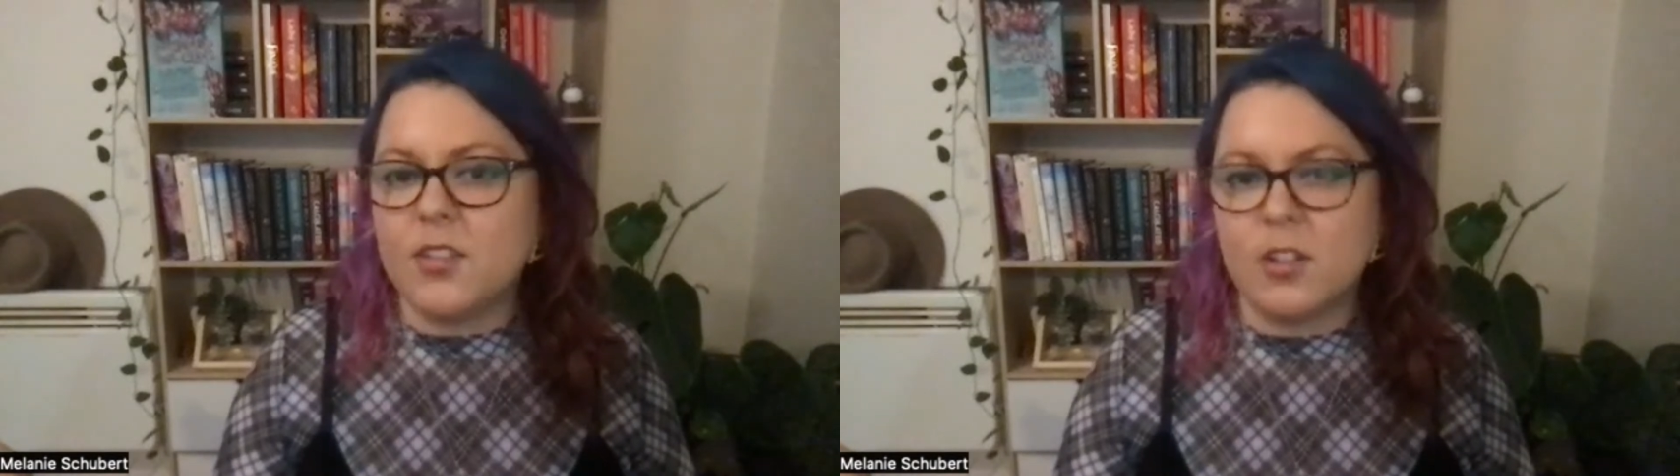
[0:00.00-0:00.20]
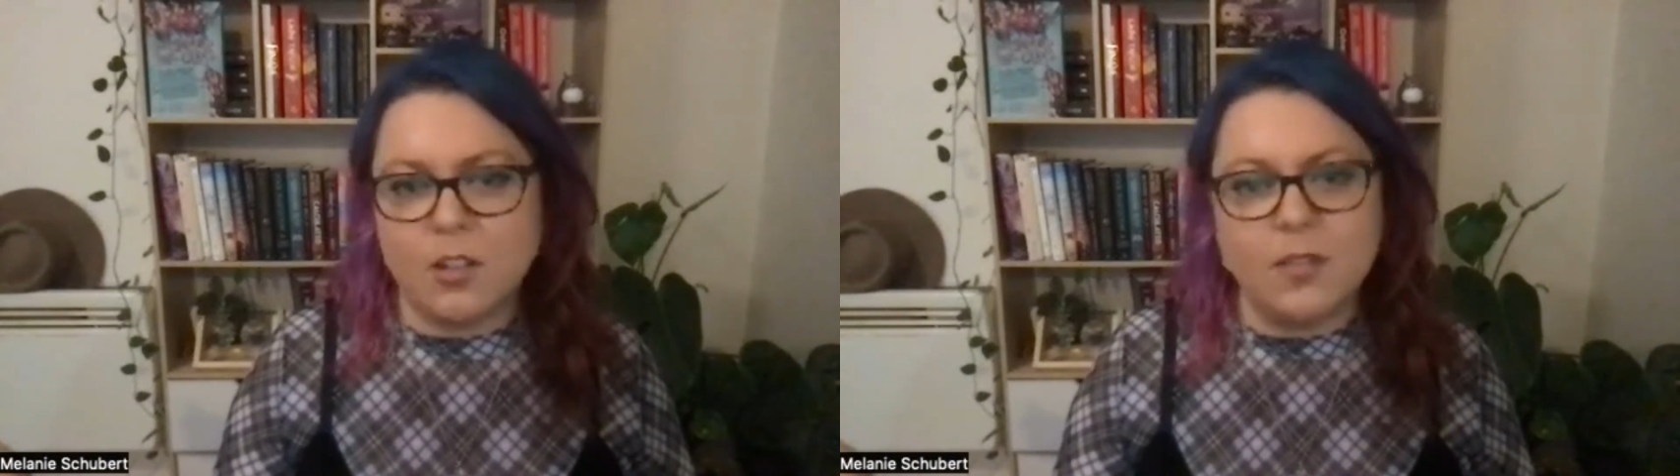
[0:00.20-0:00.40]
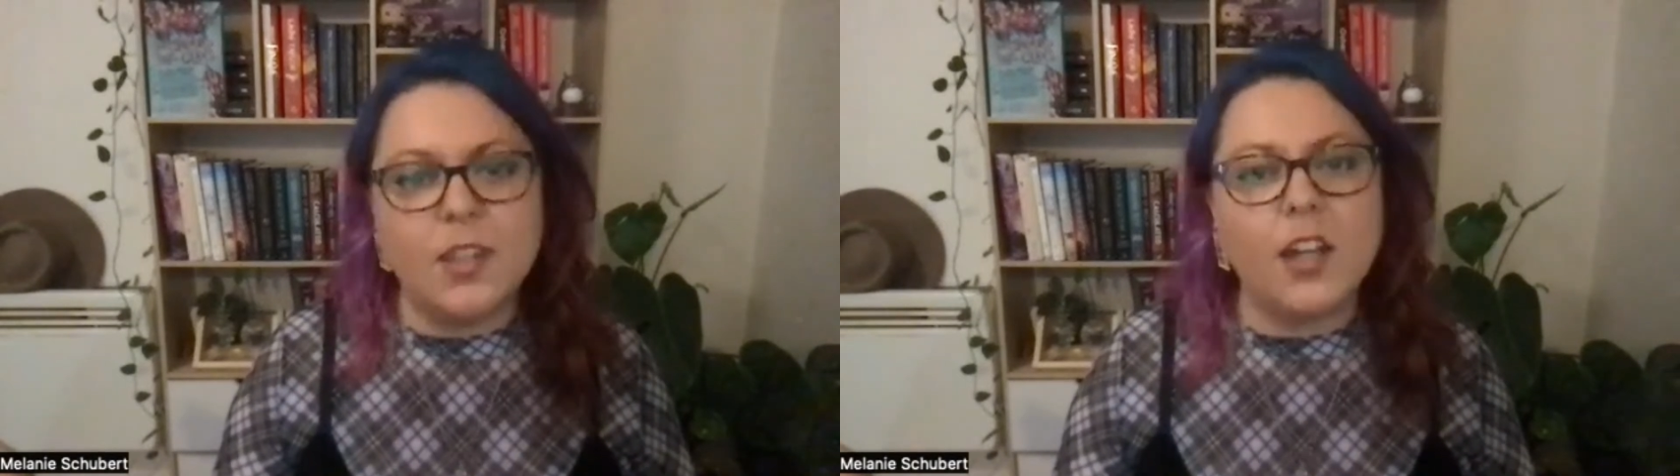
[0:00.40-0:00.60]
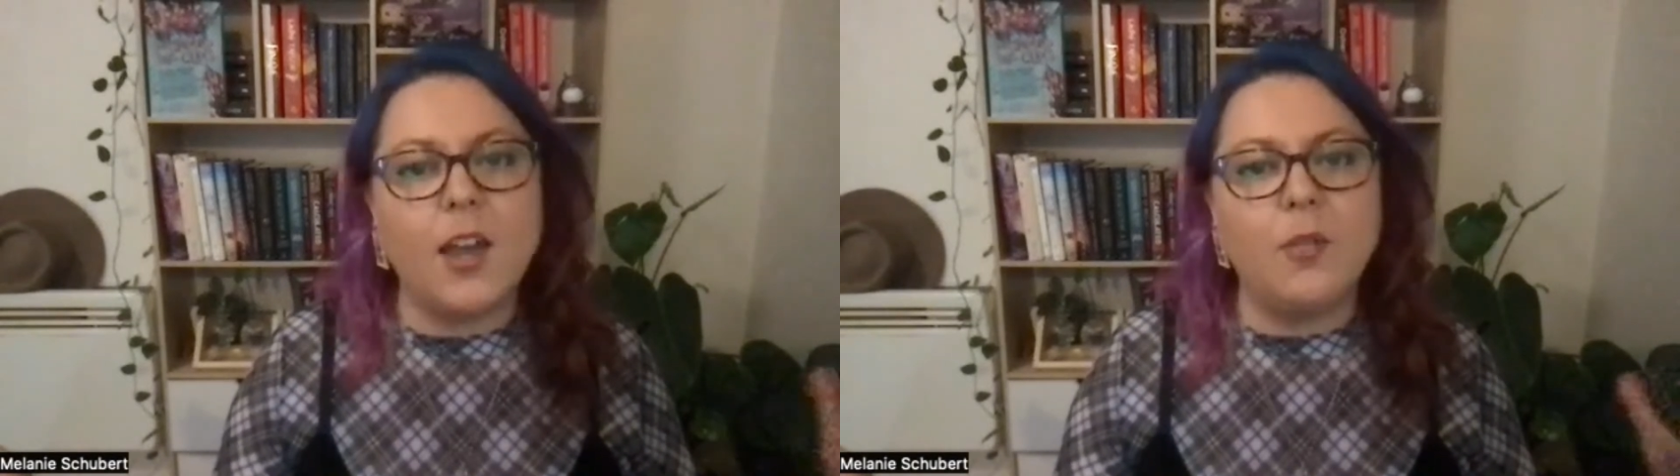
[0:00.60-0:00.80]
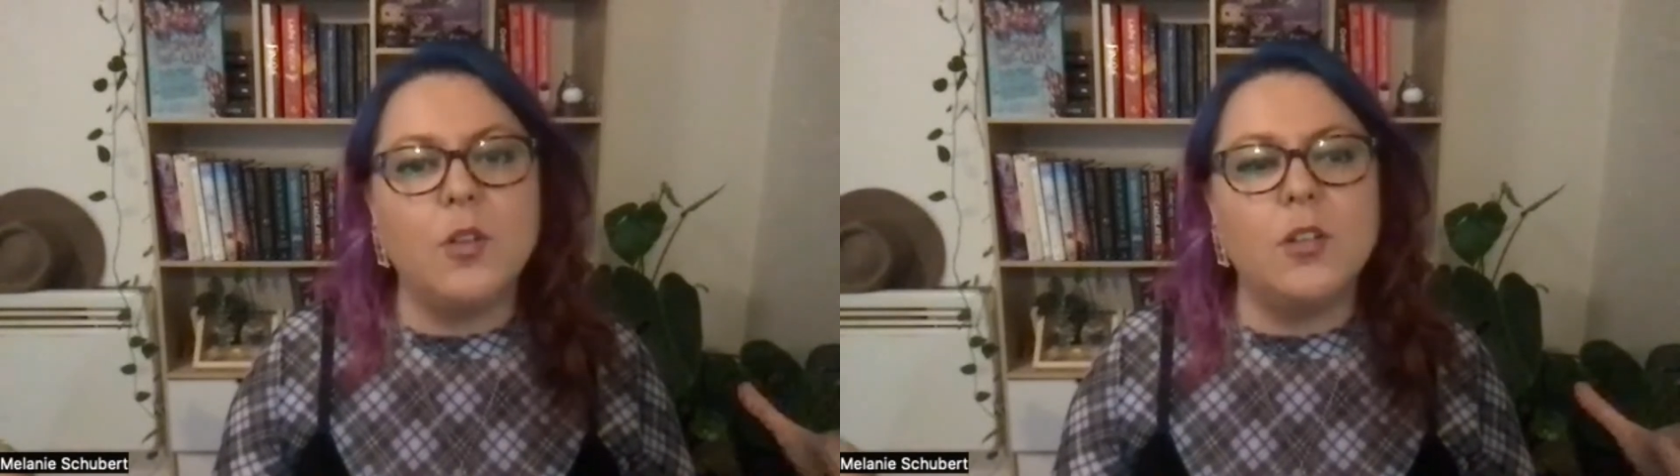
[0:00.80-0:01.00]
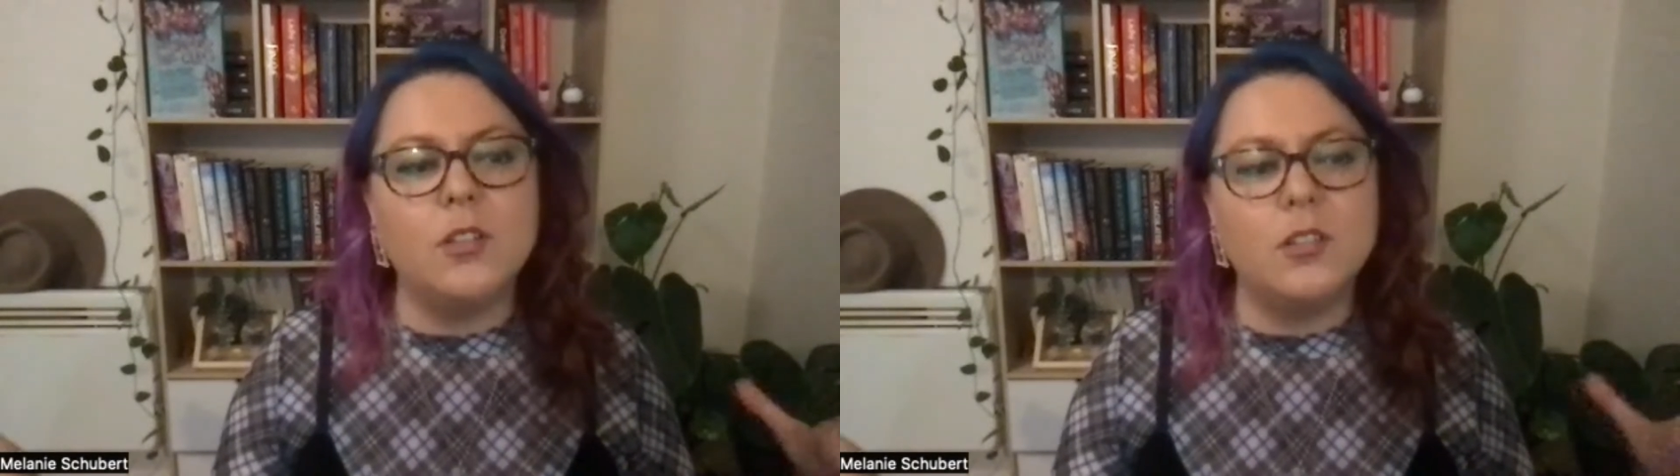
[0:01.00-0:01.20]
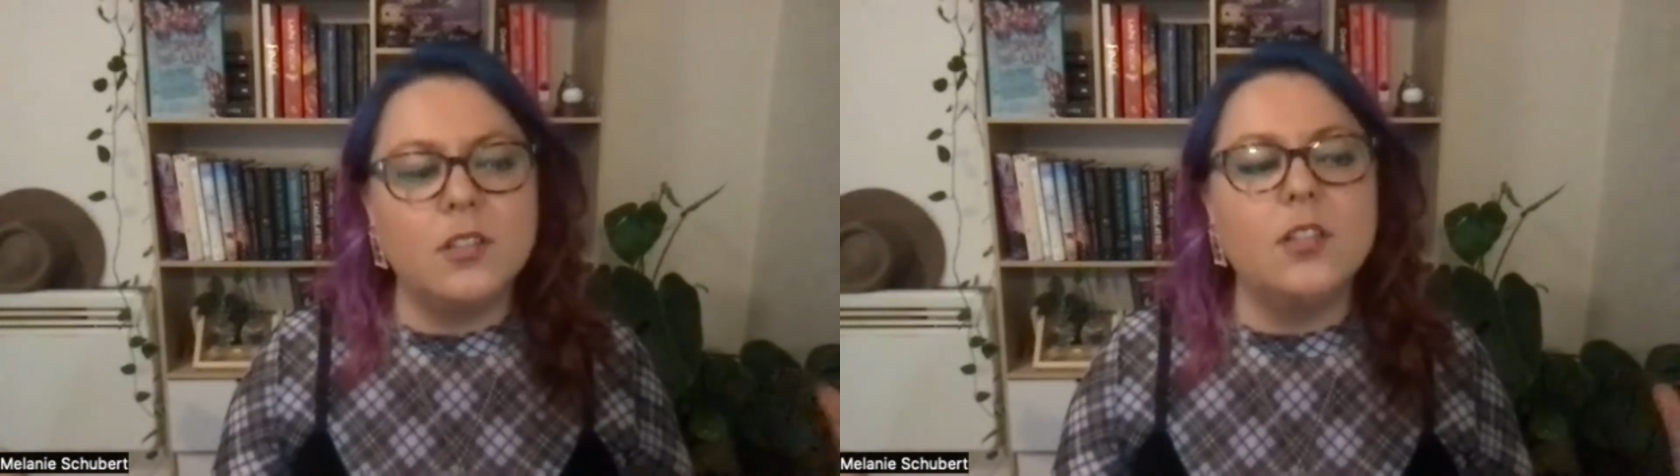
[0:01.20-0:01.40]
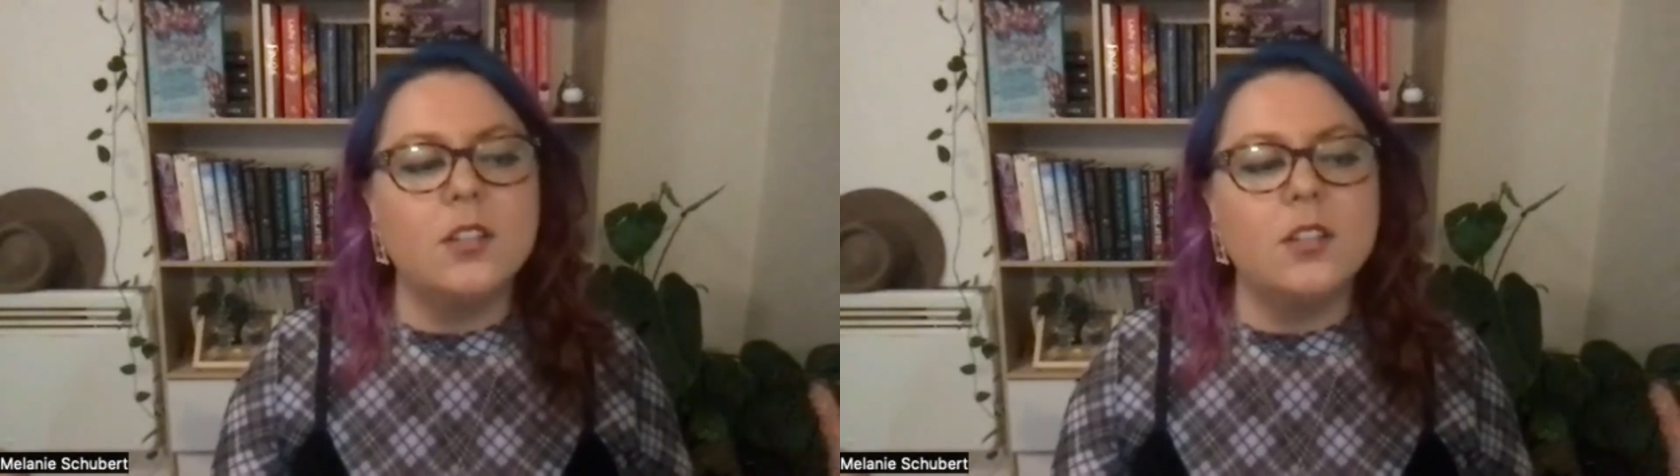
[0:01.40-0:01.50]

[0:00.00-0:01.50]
that I would. Yeah.